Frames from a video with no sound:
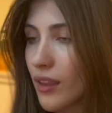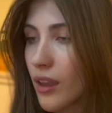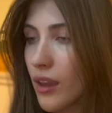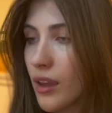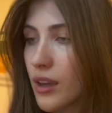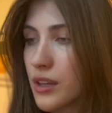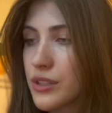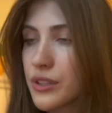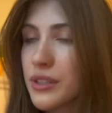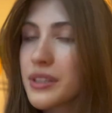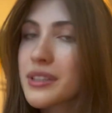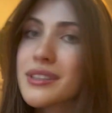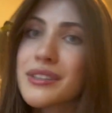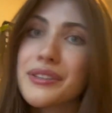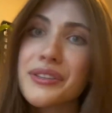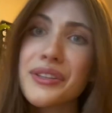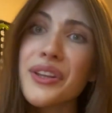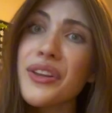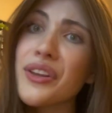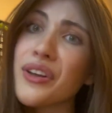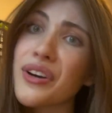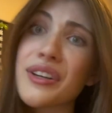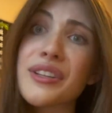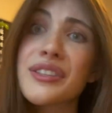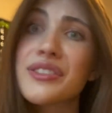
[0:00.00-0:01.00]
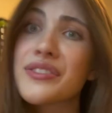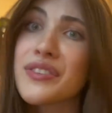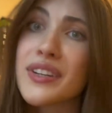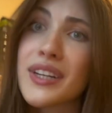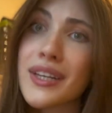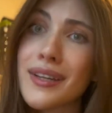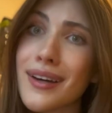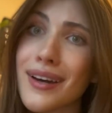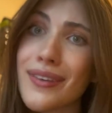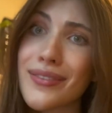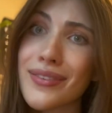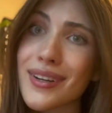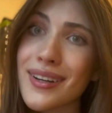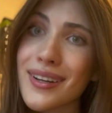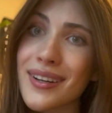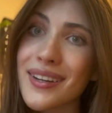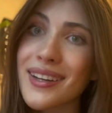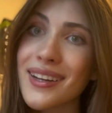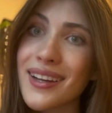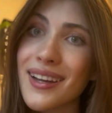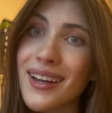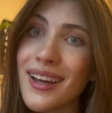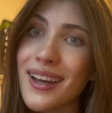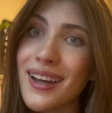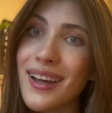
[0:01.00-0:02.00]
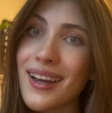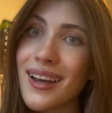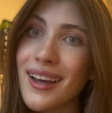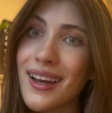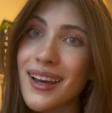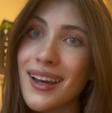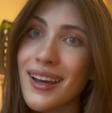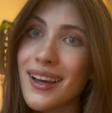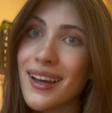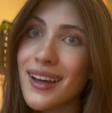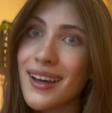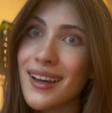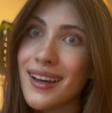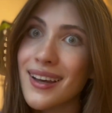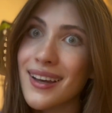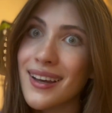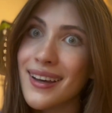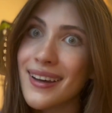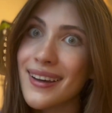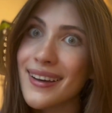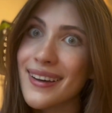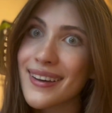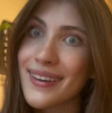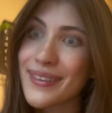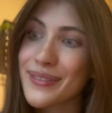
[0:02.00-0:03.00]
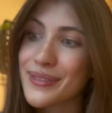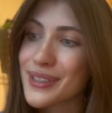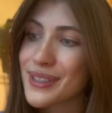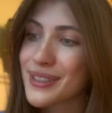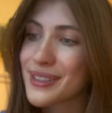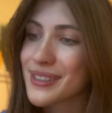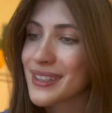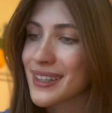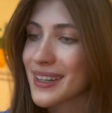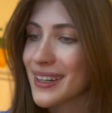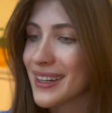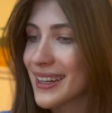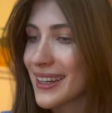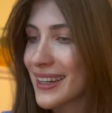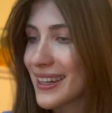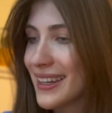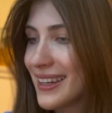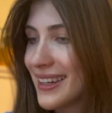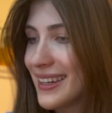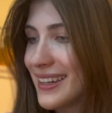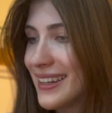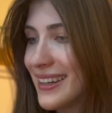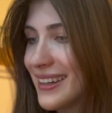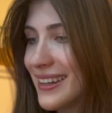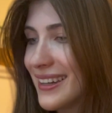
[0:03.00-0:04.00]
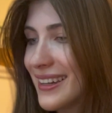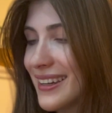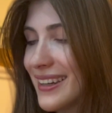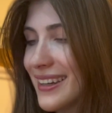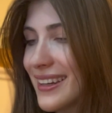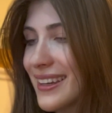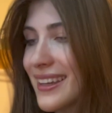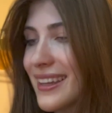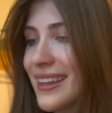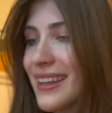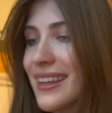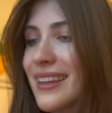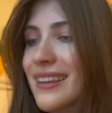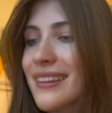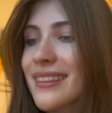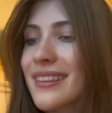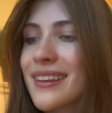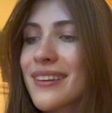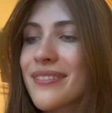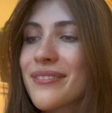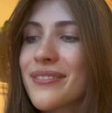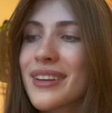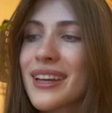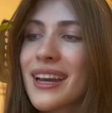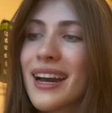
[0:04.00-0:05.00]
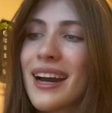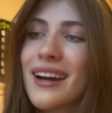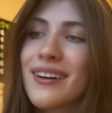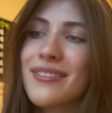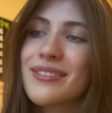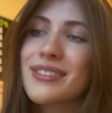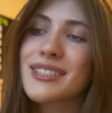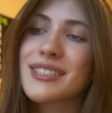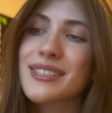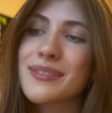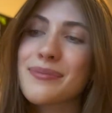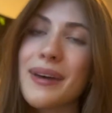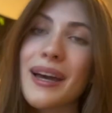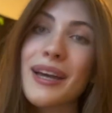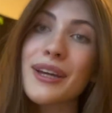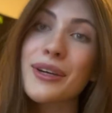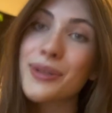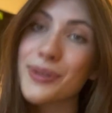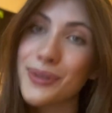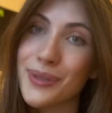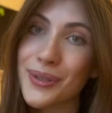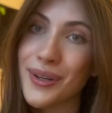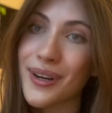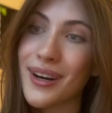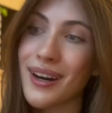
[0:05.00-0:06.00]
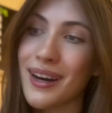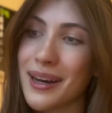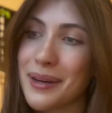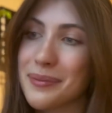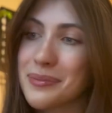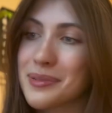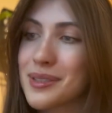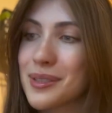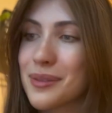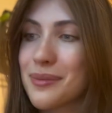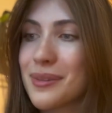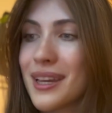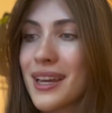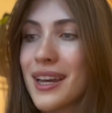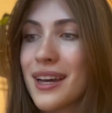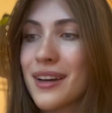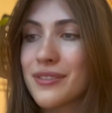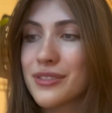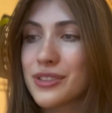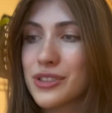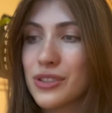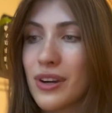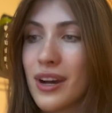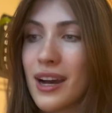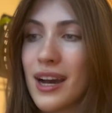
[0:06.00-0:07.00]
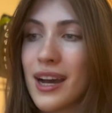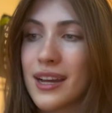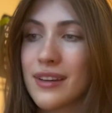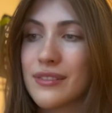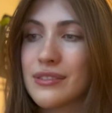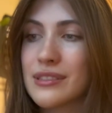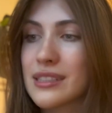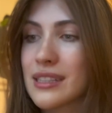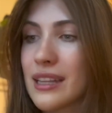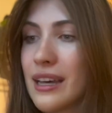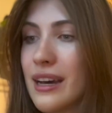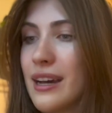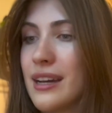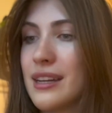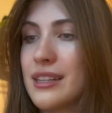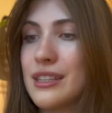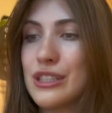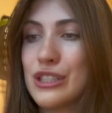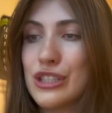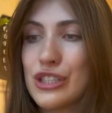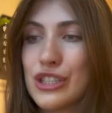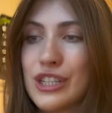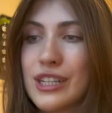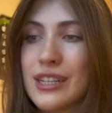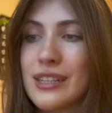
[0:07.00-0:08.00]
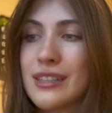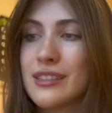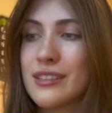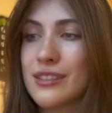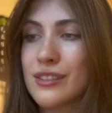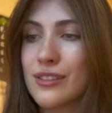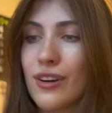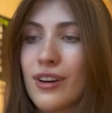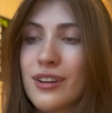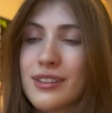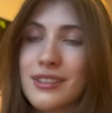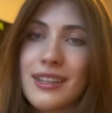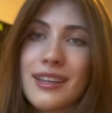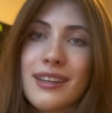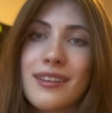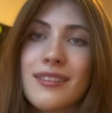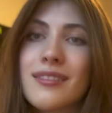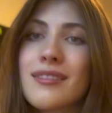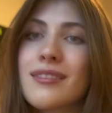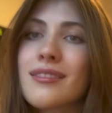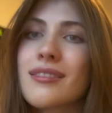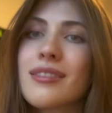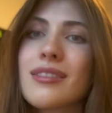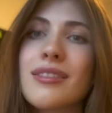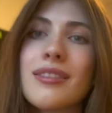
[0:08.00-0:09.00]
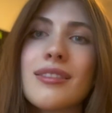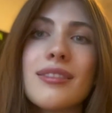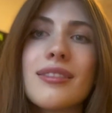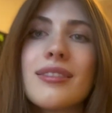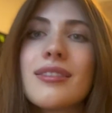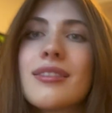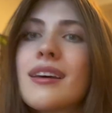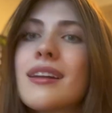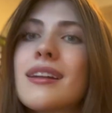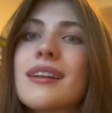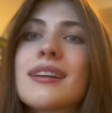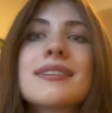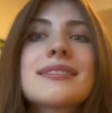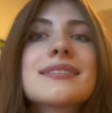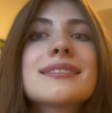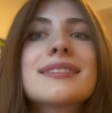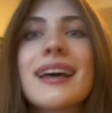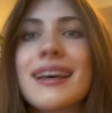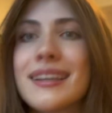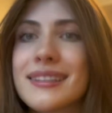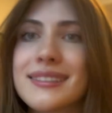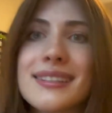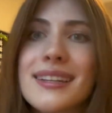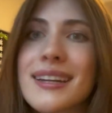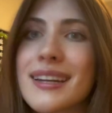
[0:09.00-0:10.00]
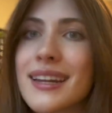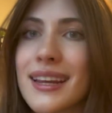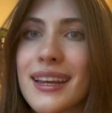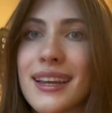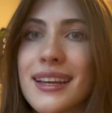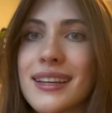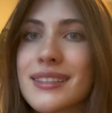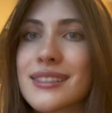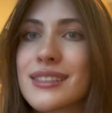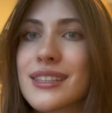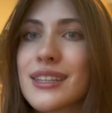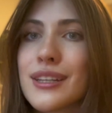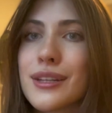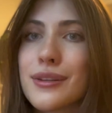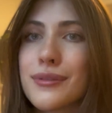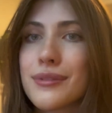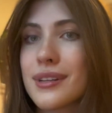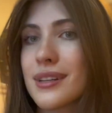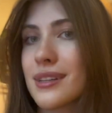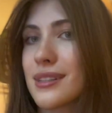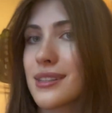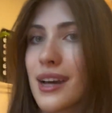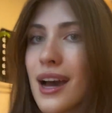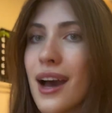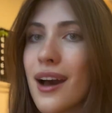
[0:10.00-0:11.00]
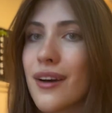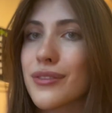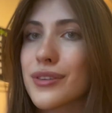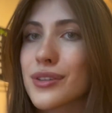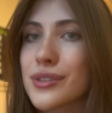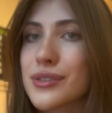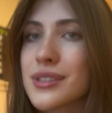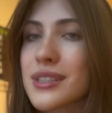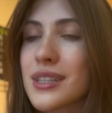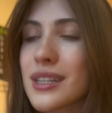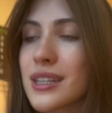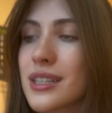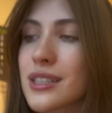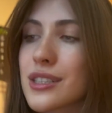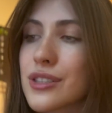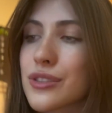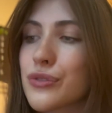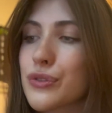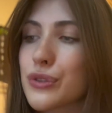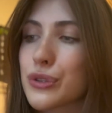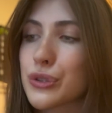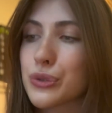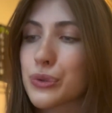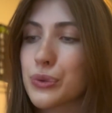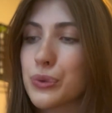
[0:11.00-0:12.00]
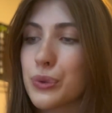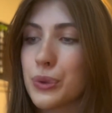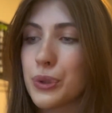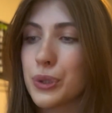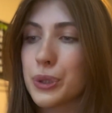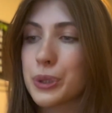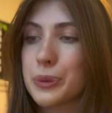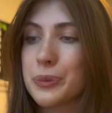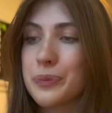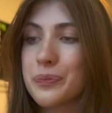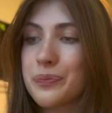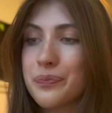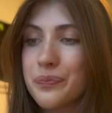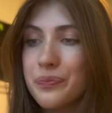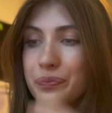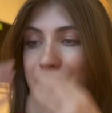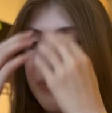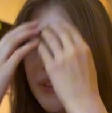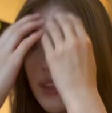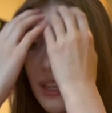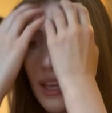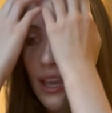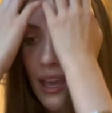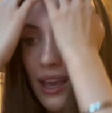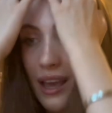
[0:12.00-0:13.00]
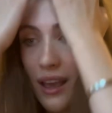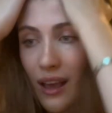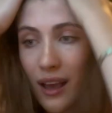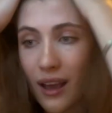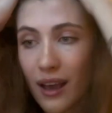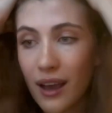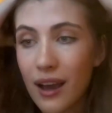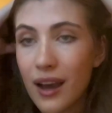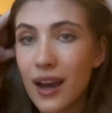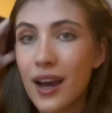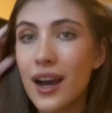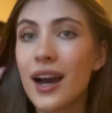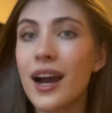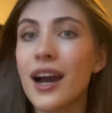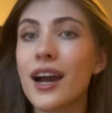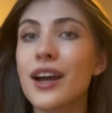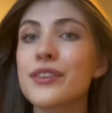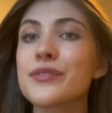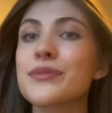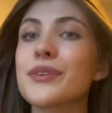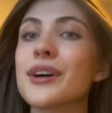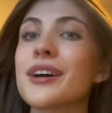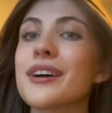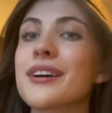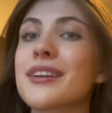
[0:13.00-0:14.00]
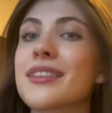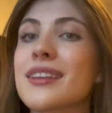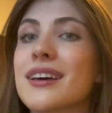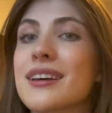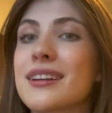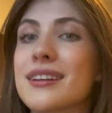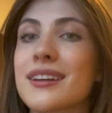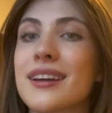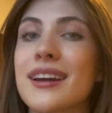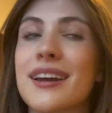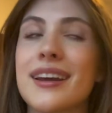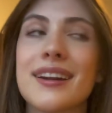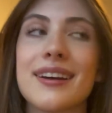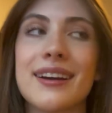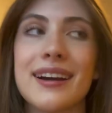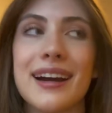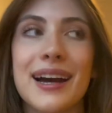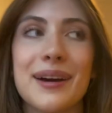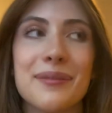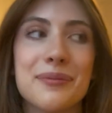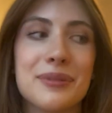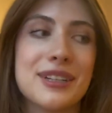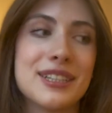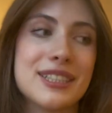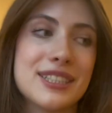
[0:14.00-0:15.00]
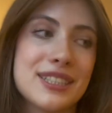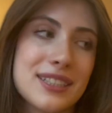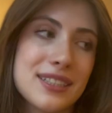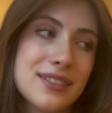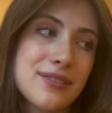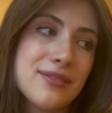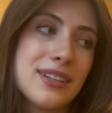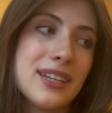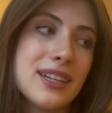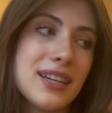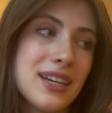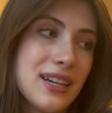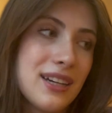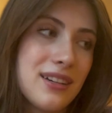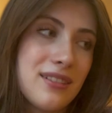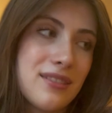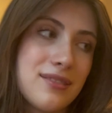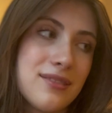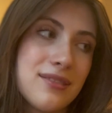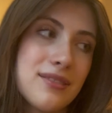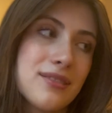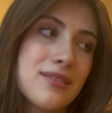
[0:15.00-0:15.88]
So it's the longest video ever. I'm so sorry. Then we have just my Google apps. So we have Drive, Slides, Sheets, Docs, like the necessities. You need to have those things for school. I have my Authenticator app, which we have